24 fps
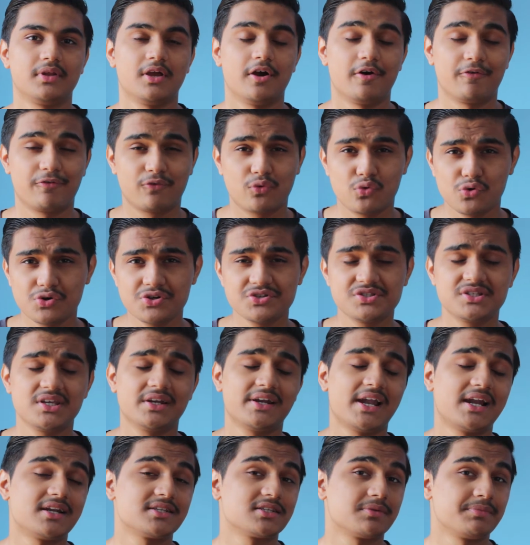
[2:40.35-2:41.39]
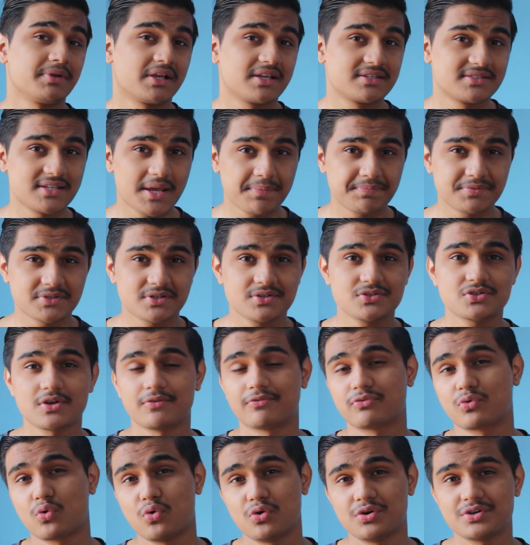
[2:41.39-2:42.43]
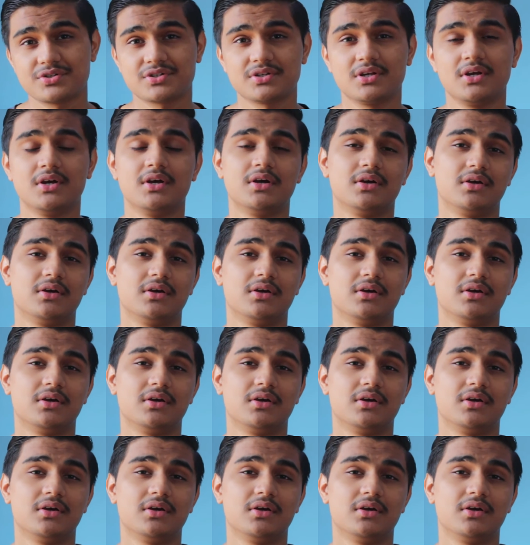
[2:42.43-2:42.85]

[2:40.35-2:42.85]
Of course, there are some exceptions. Of course,